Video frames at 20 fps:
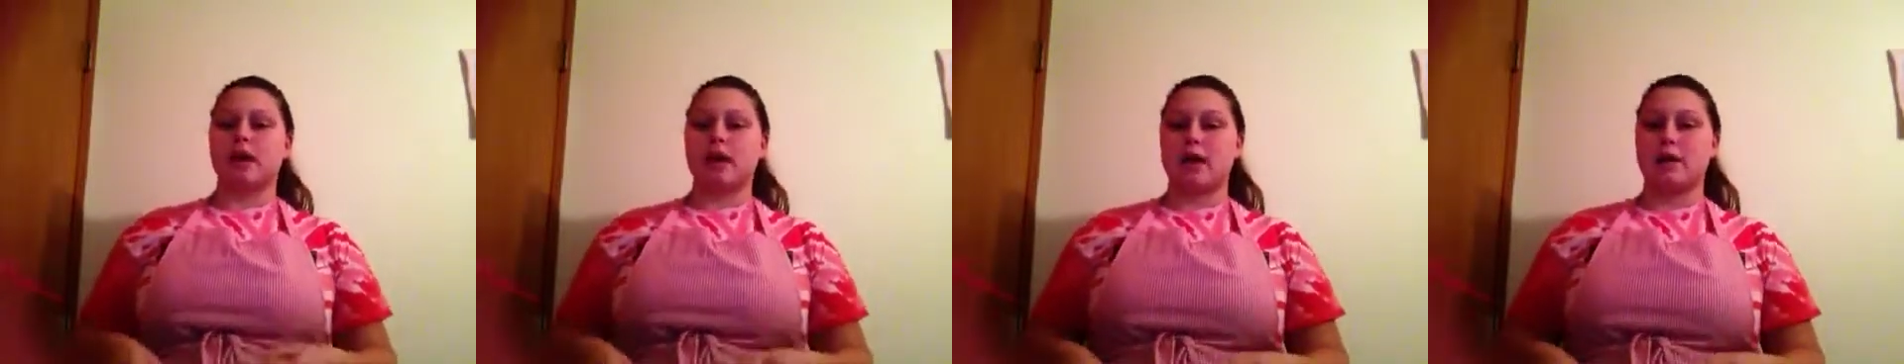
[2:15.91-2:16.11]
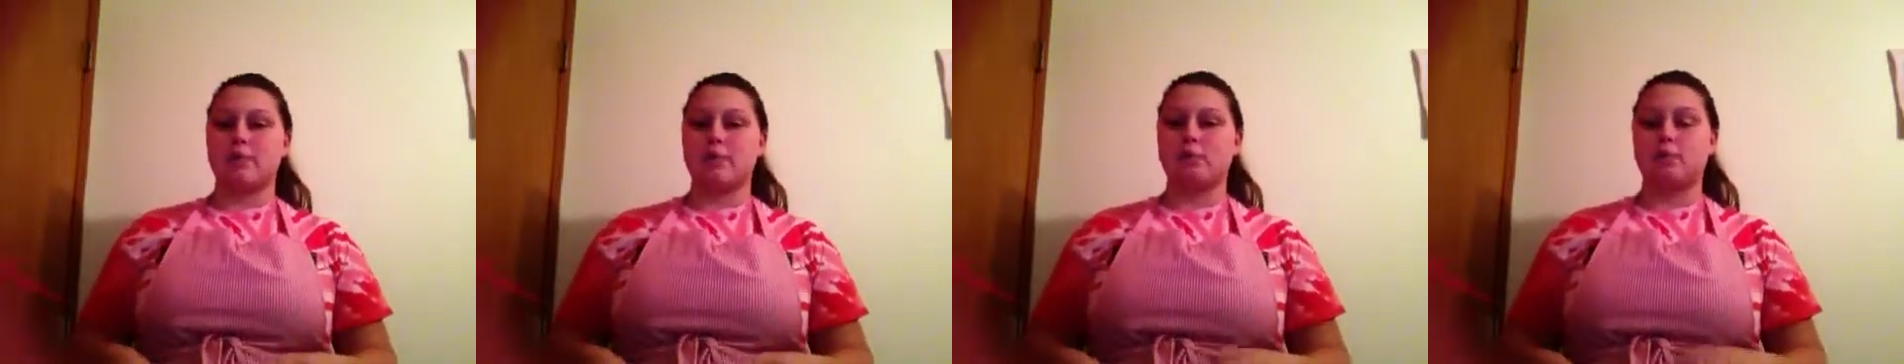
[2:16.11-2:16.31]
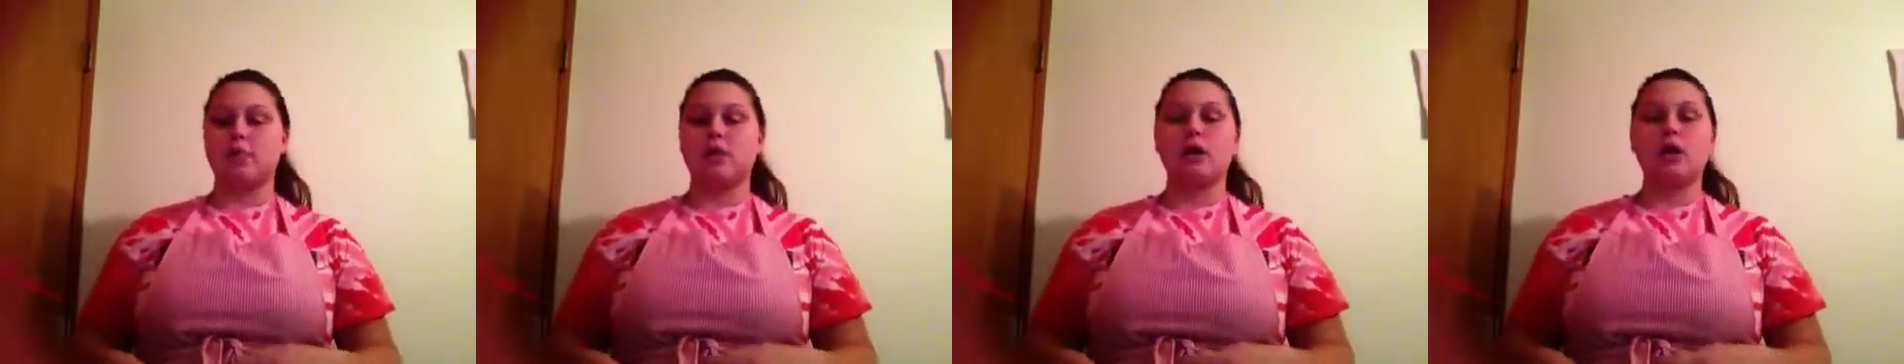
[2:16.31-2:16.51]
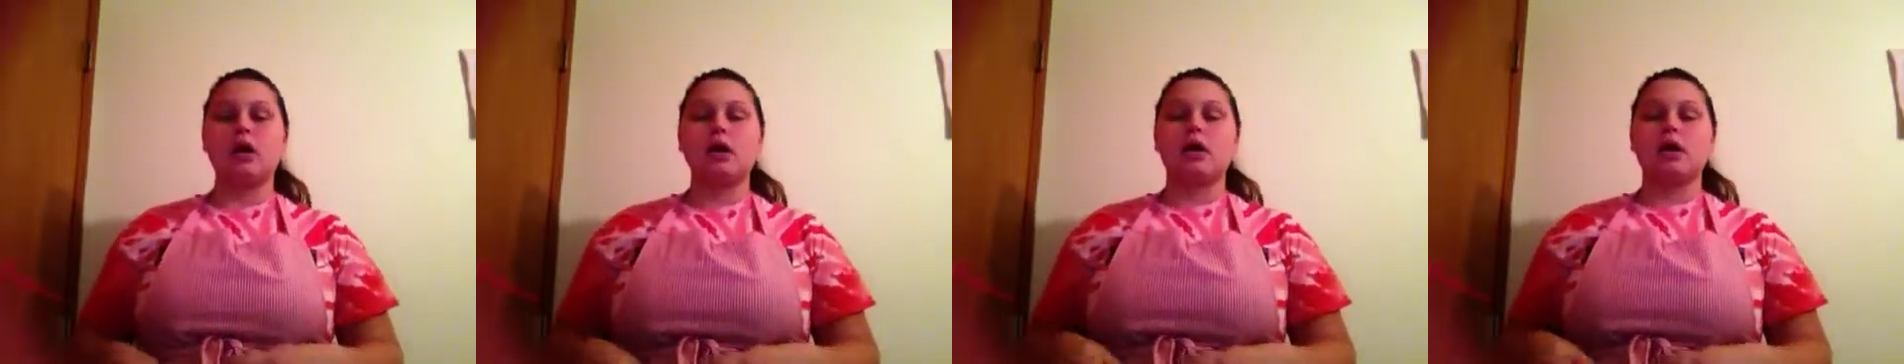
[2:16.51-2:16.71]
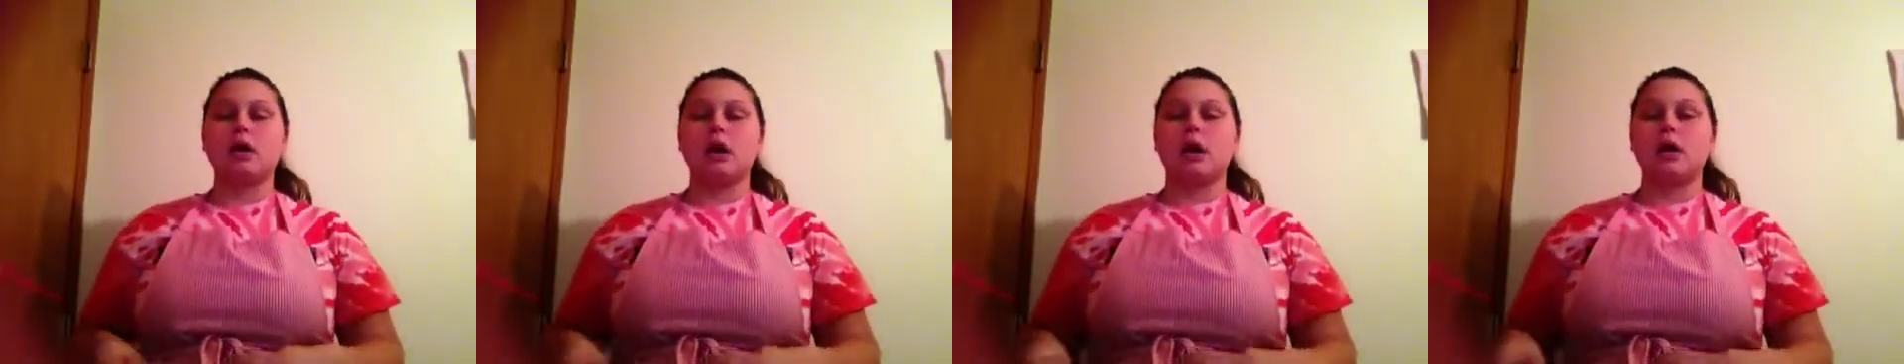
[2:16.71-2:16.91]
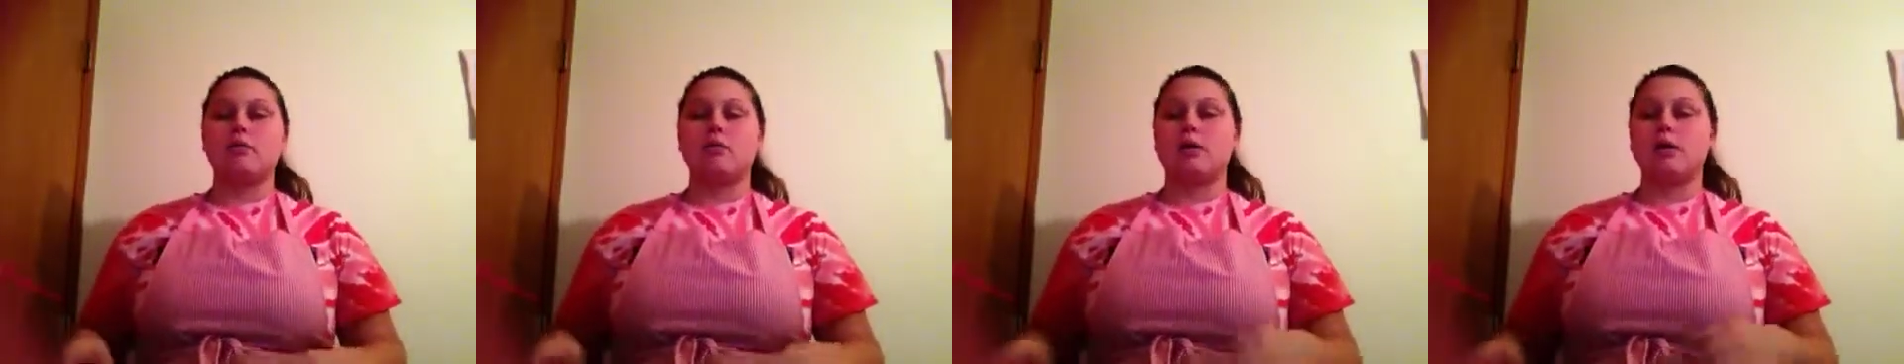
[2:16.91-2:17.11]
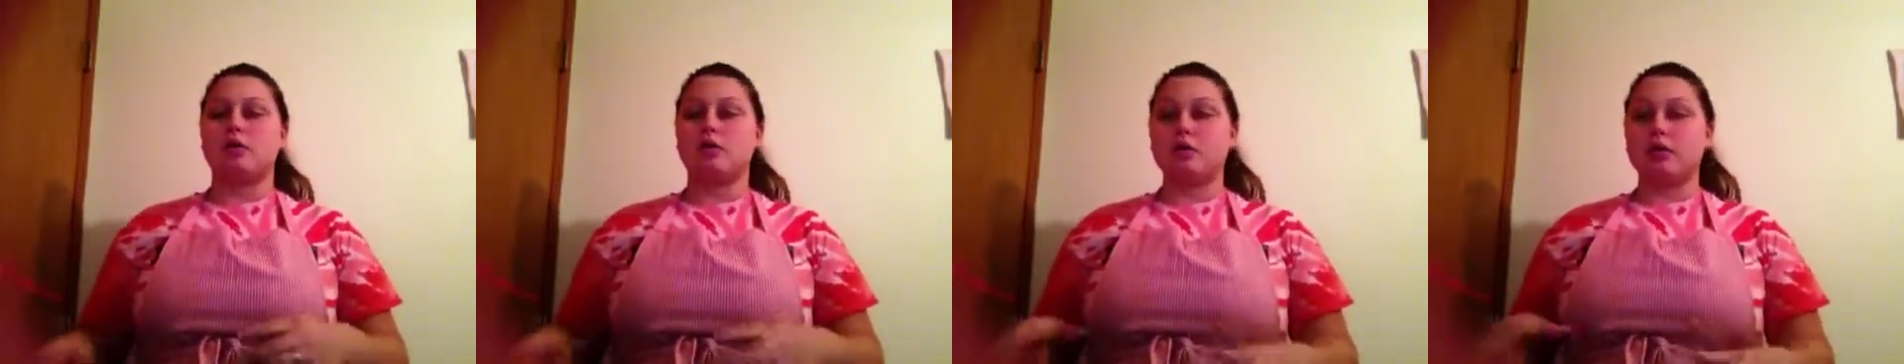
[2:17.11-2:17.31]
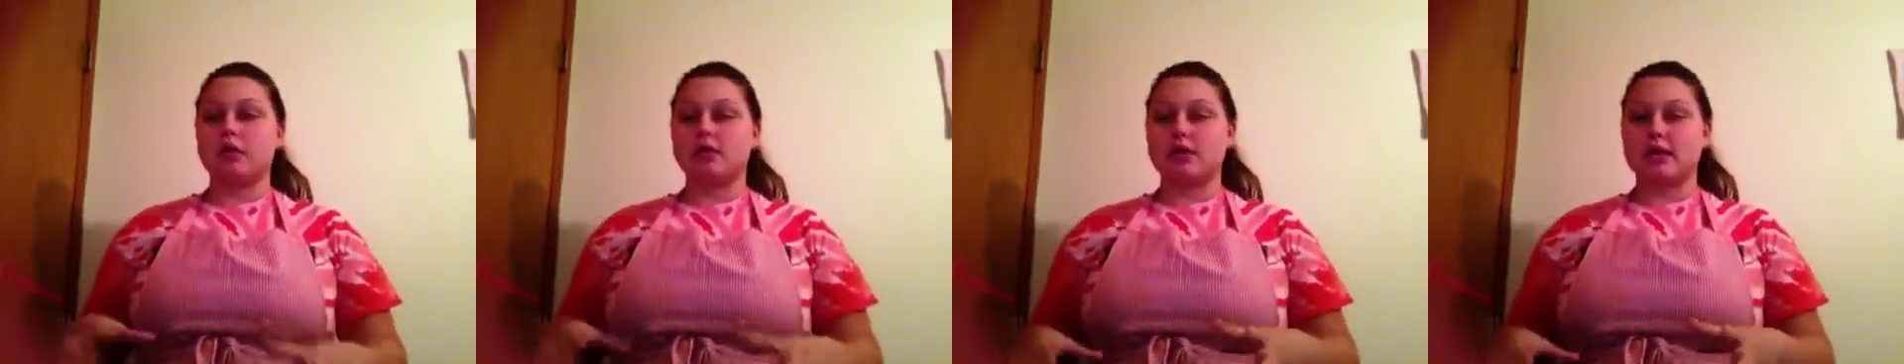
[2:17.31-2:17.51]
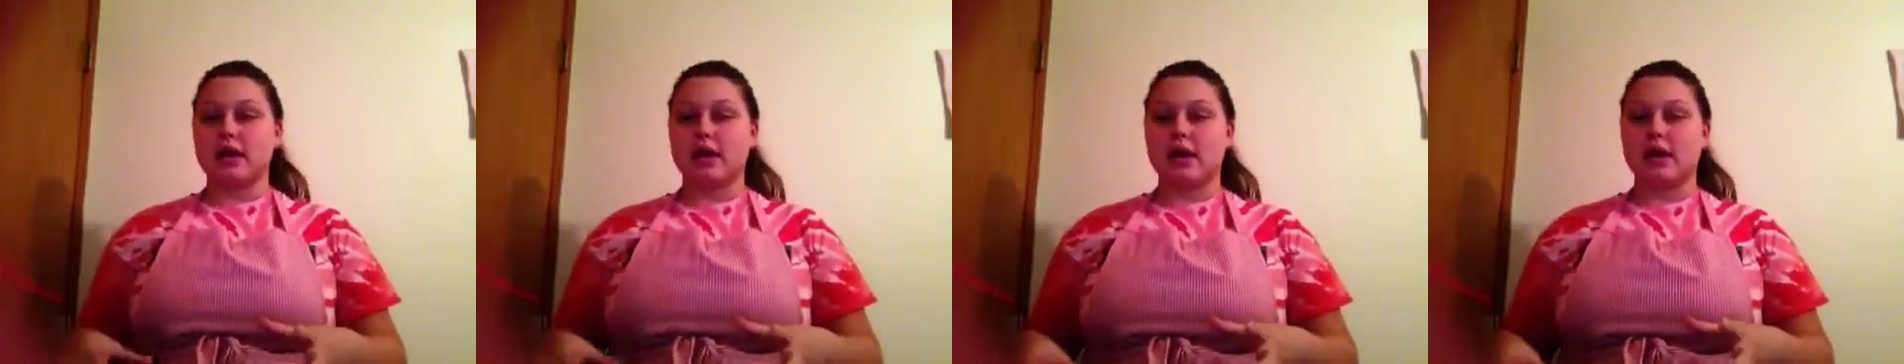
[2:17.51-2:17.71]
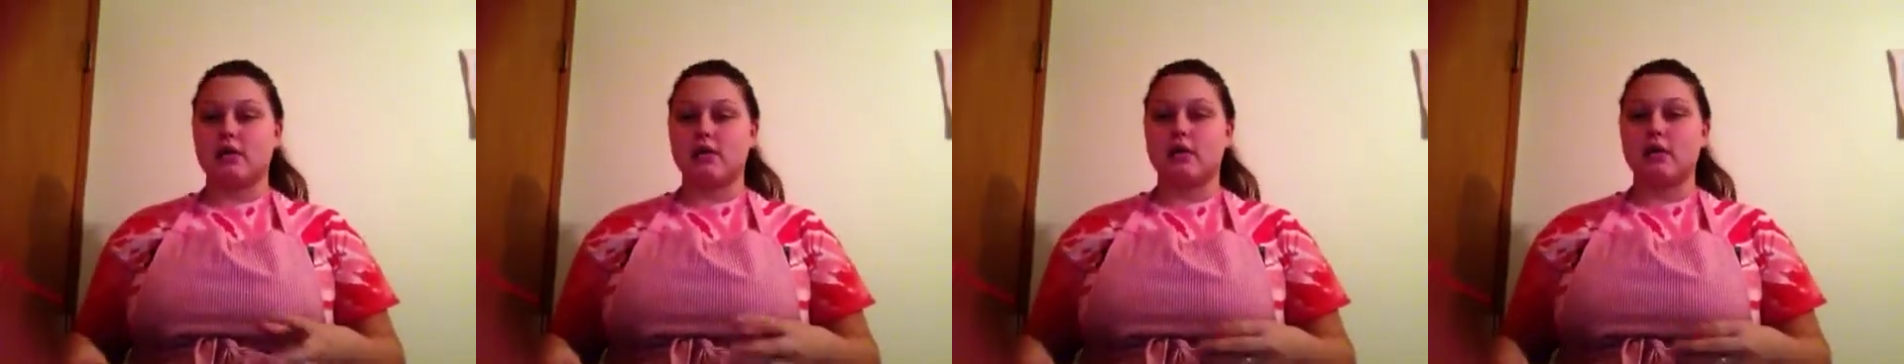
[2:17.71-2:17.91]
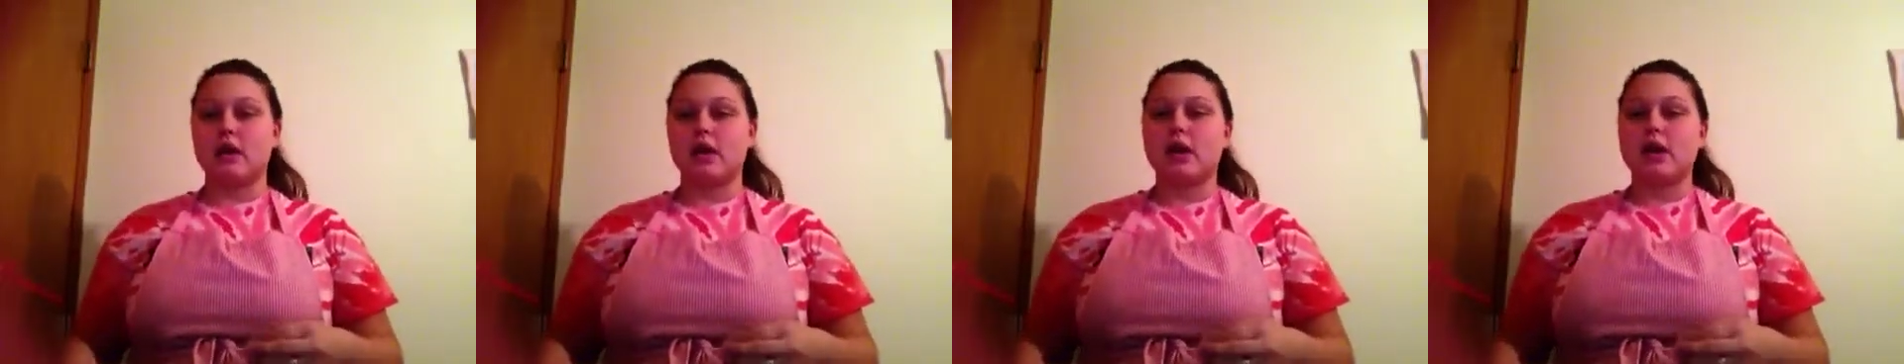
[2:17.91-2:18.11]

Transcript: apple. It'll cook down